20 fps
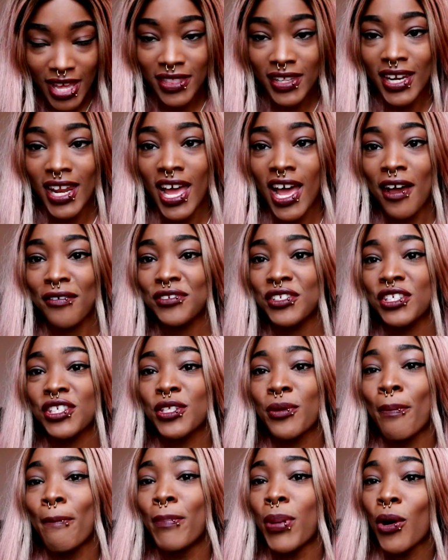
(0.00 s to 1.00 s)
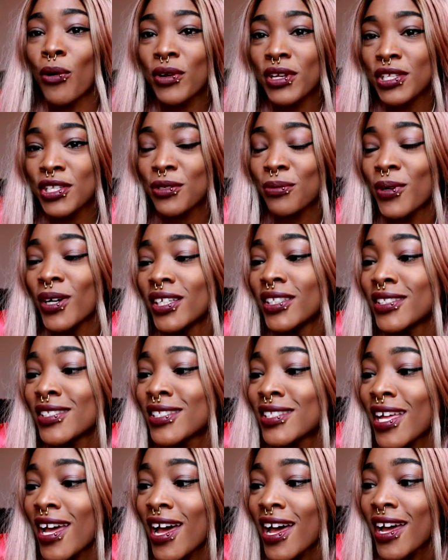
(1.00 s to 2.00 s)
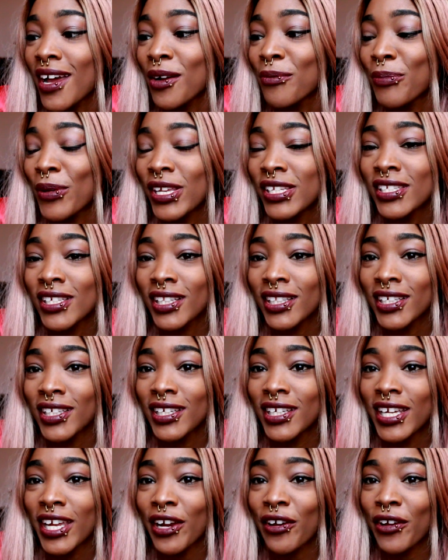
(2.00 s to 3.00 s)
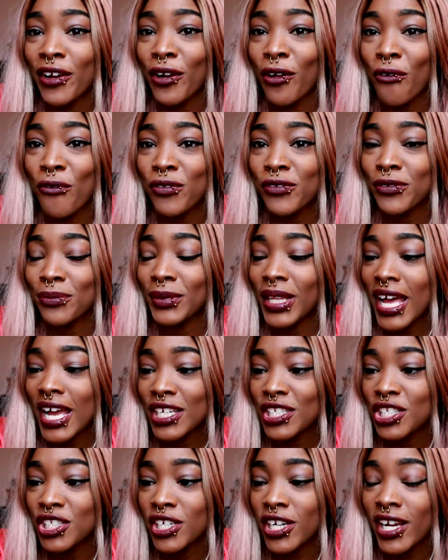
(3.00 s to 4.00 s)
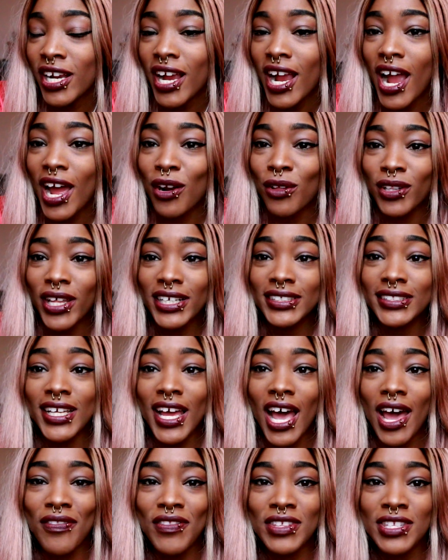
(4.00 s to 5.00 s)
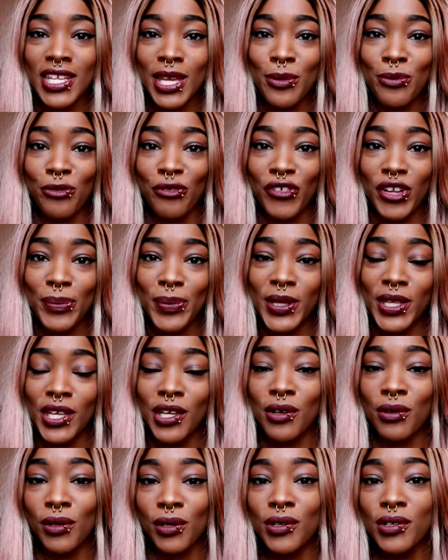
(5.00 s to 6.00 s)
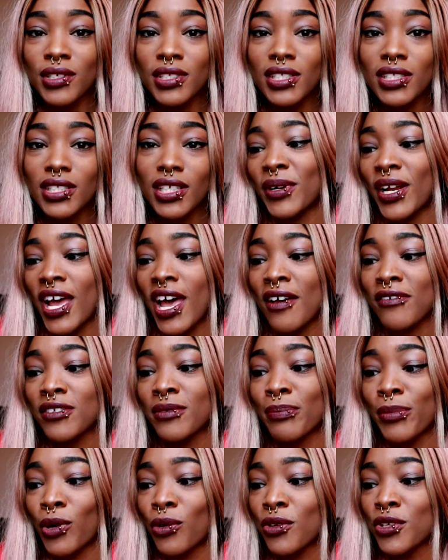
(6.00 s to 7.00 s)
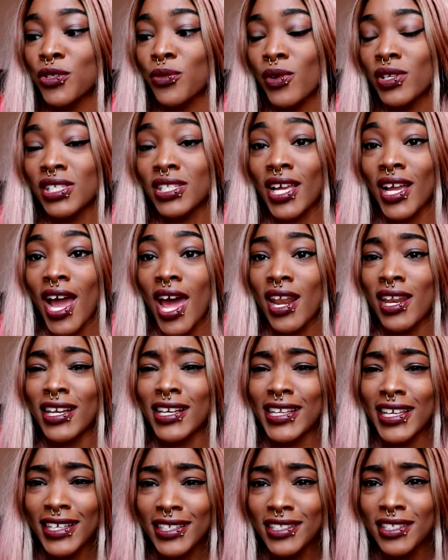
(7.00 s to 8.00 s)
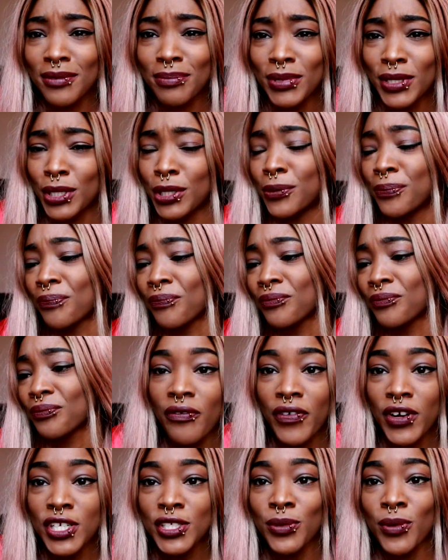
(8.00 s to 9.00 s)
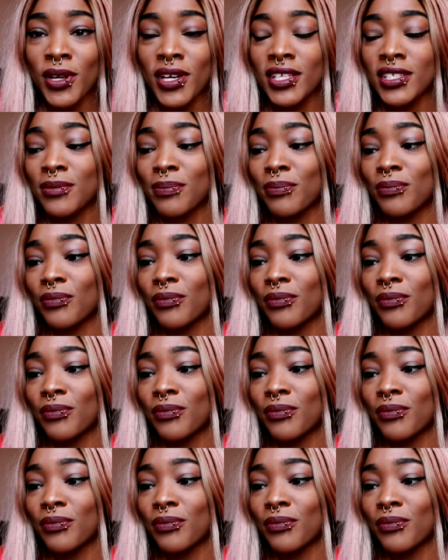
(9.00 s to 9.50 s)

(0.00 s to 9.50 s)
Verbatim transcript: And then I have just some bonus ones that basically carried over from last year. I don't like to have the same repeat goals, but I have some bonus ones that kind of need to be. The first one is